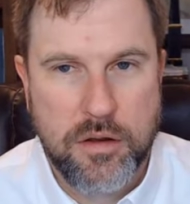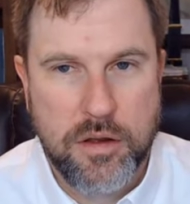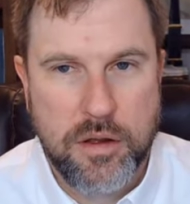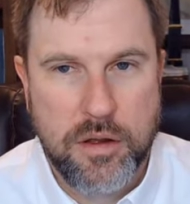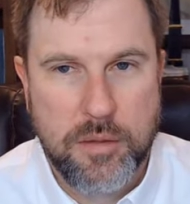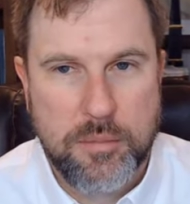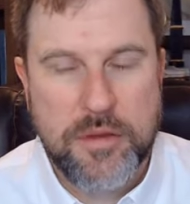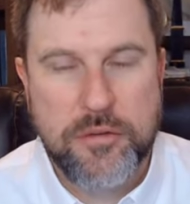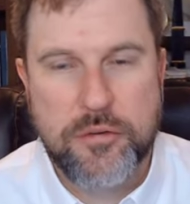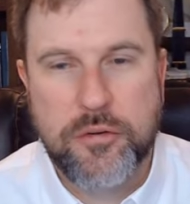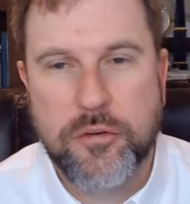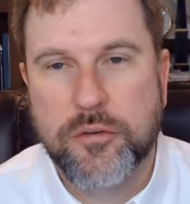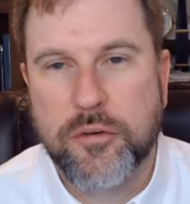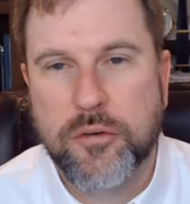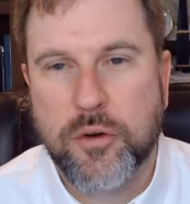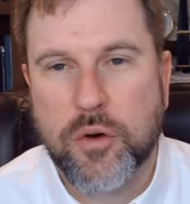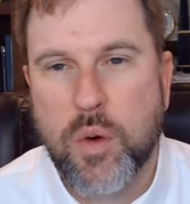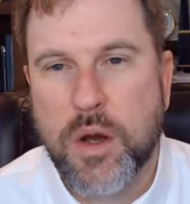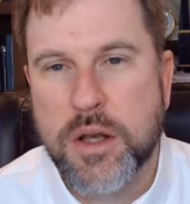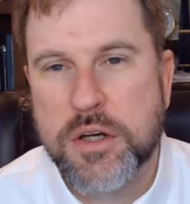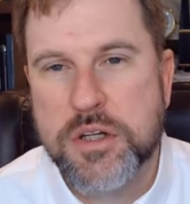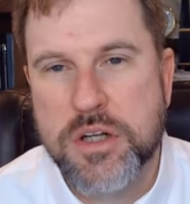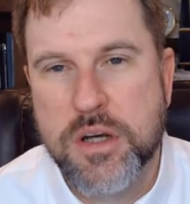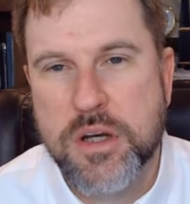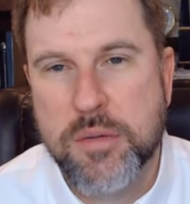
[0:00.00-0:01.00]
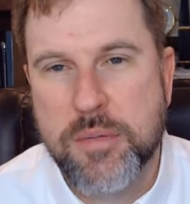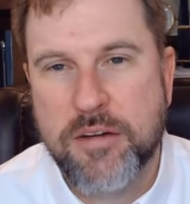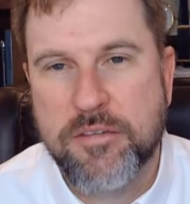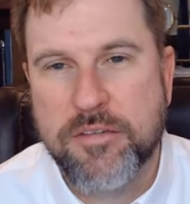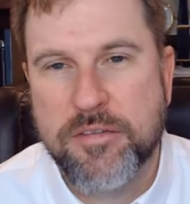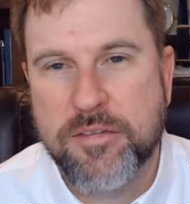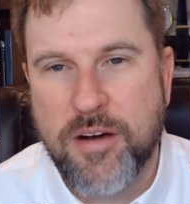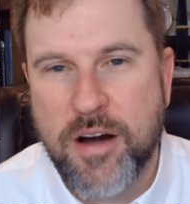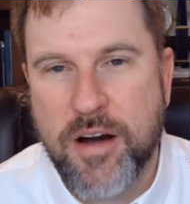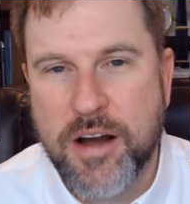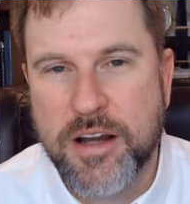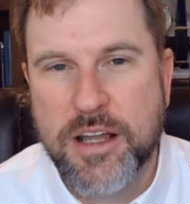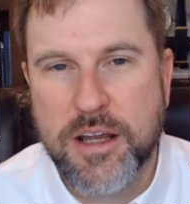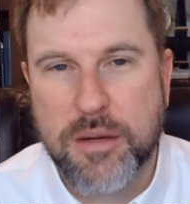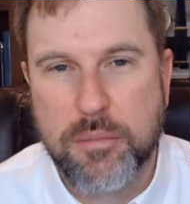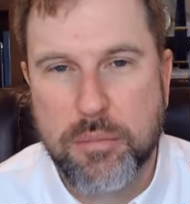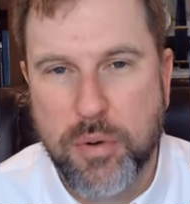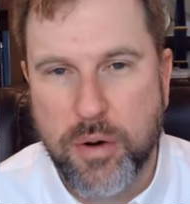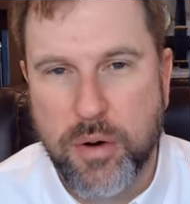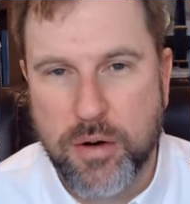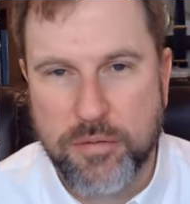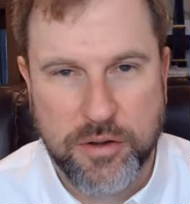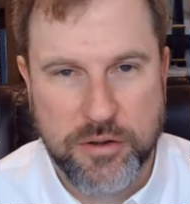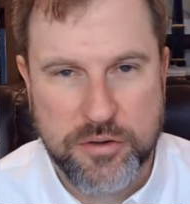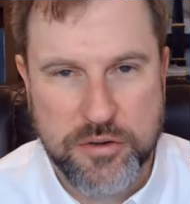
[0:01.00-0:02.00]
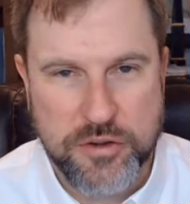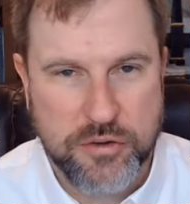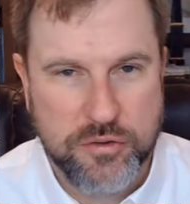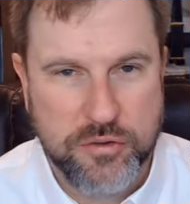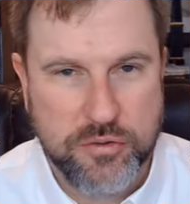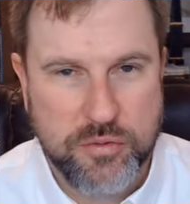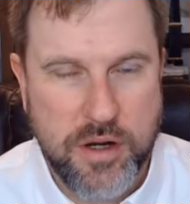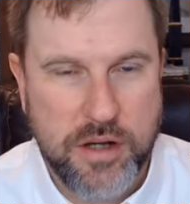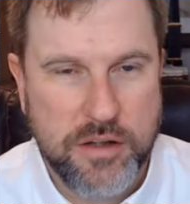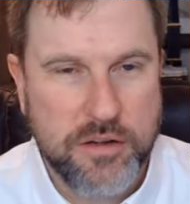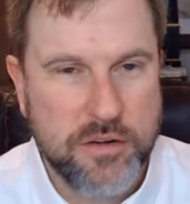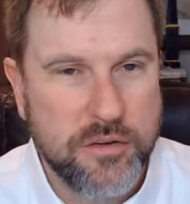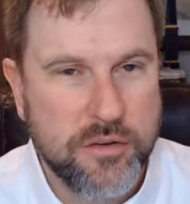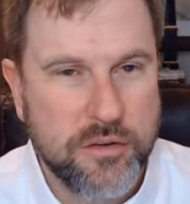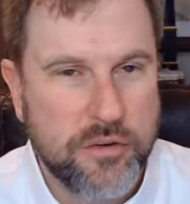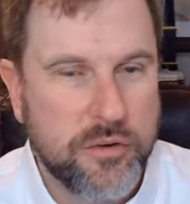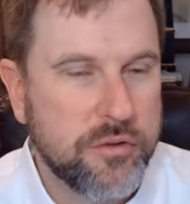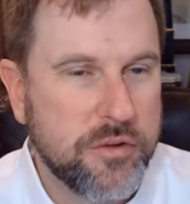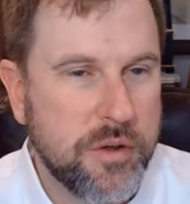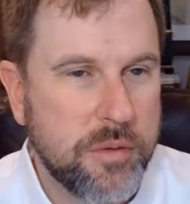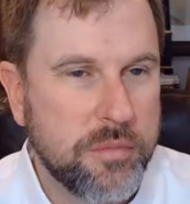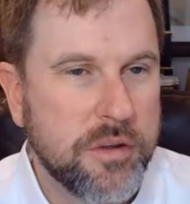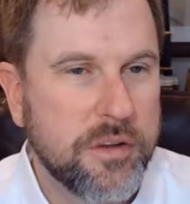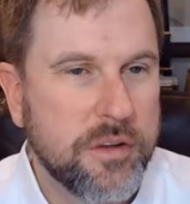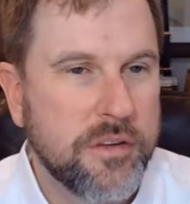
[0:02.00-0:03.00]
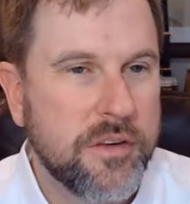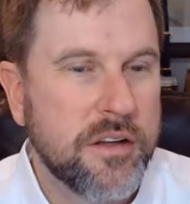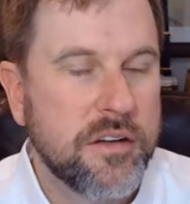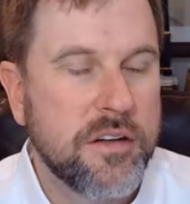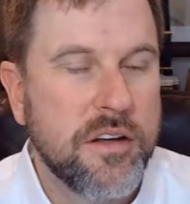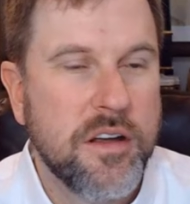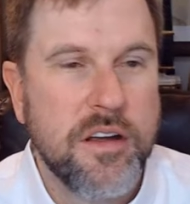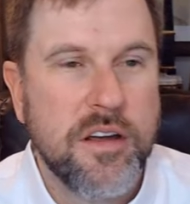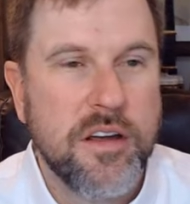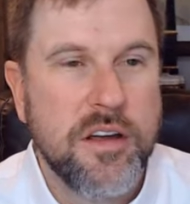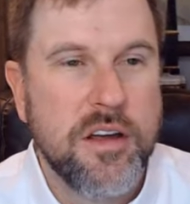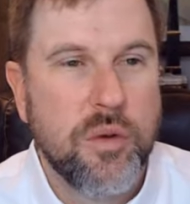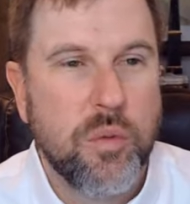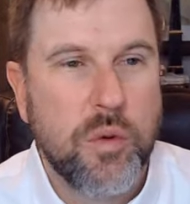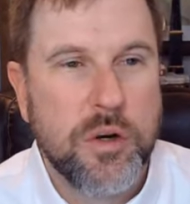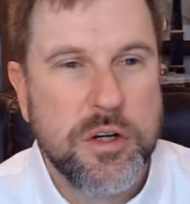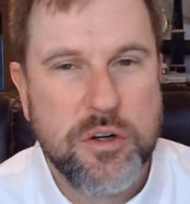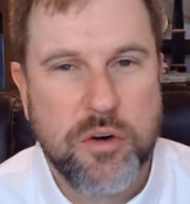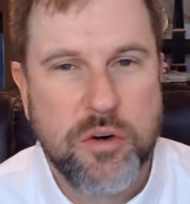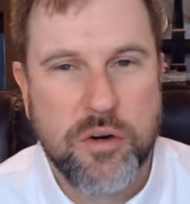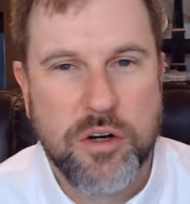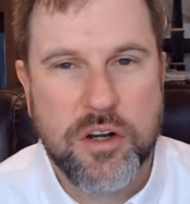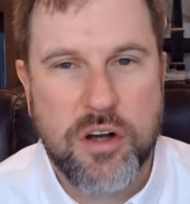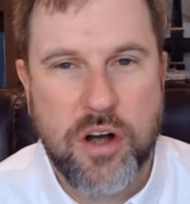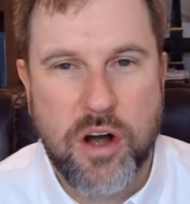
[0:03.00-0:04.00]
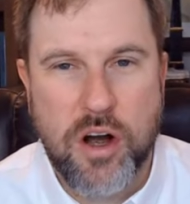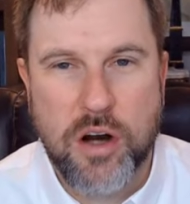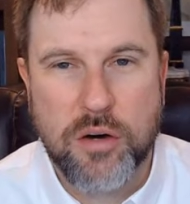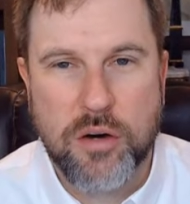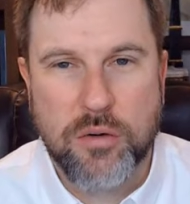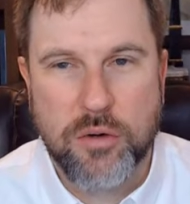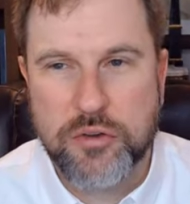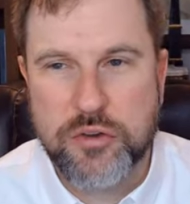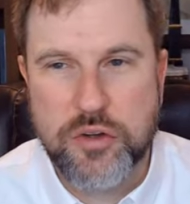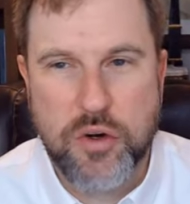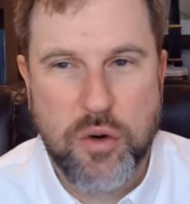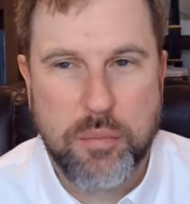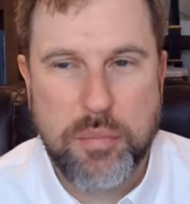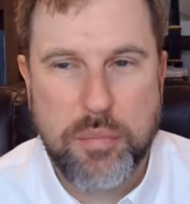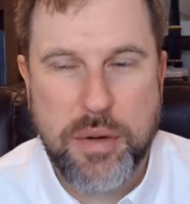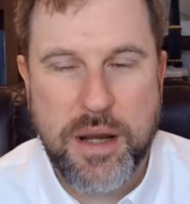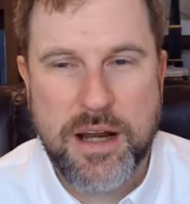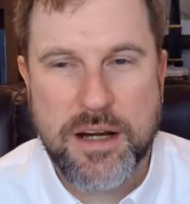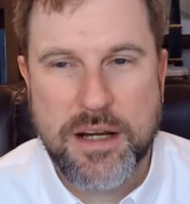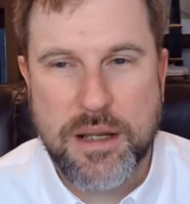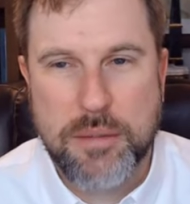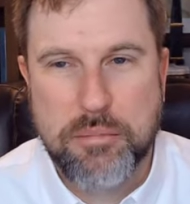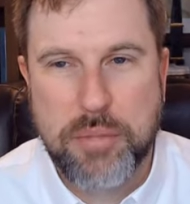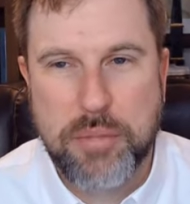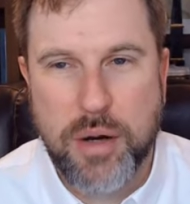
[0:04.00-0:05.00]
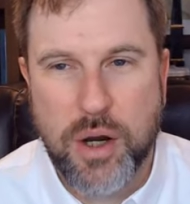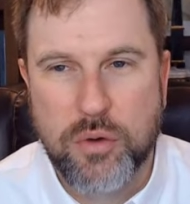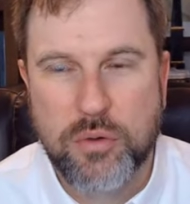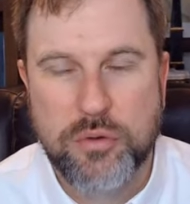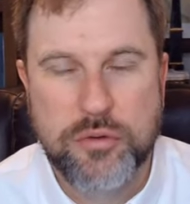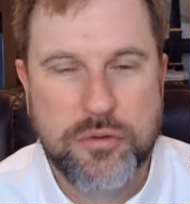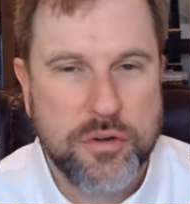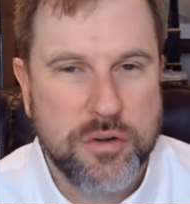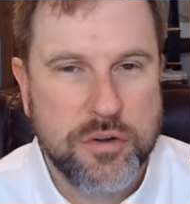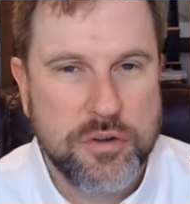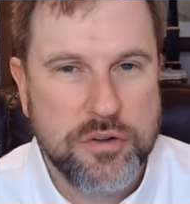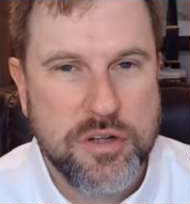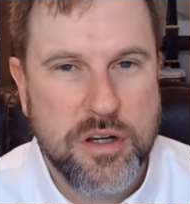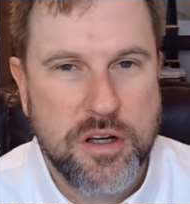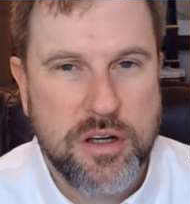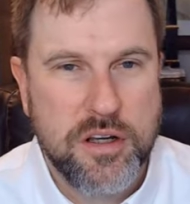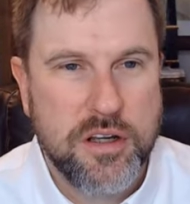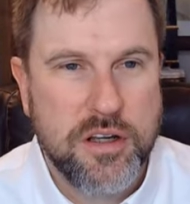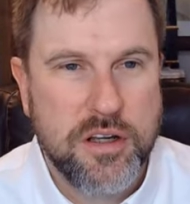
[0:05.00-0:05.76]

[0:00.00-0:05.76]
This is a question about franking privileges, right? This is something that when you're in Congress, you don't pay any postage.